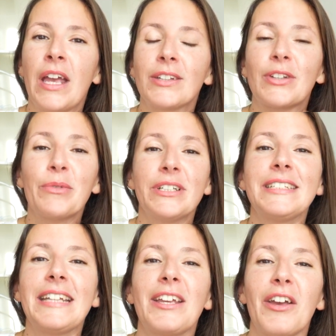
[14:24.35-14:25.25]
So I'm gonna
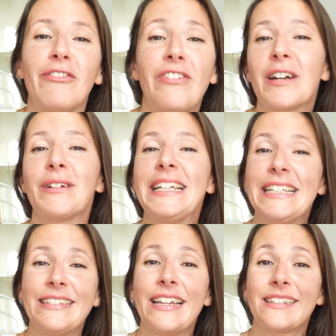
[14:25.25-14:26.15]
take a very
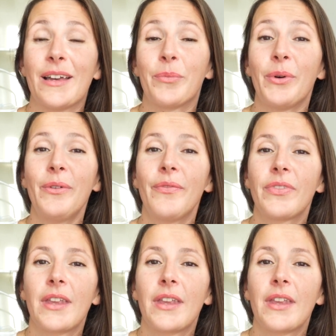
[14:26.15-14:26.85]
easy example.